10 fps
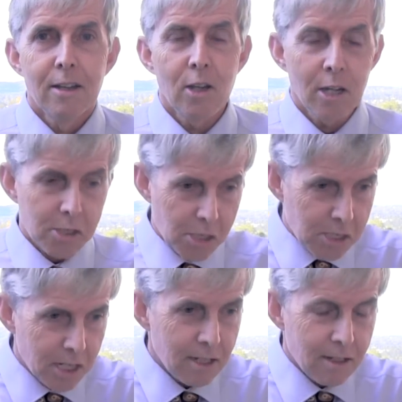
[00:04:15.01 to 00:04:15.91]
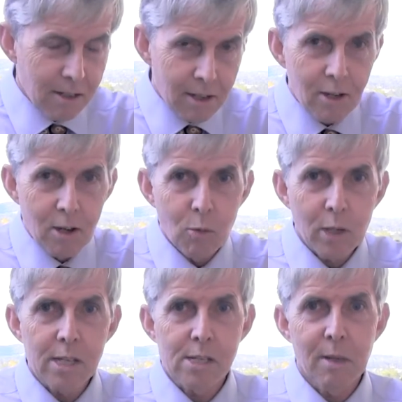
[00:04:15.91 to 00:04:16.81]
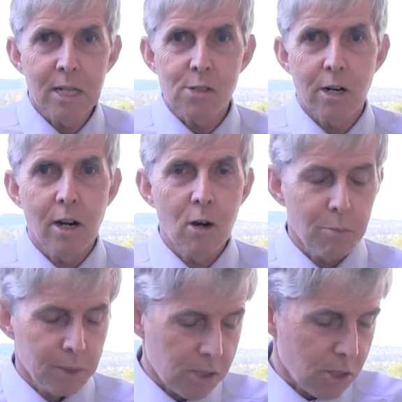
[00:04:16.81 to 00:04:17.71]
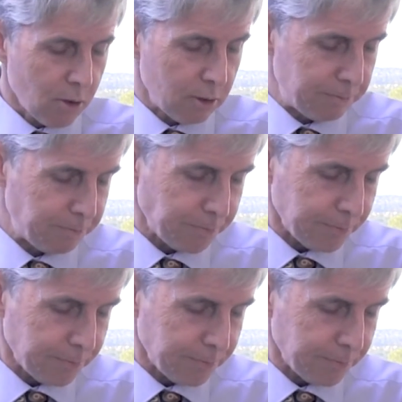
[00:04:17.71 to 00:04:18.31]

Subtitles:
You need to sit in, you know, get some extra help and so on.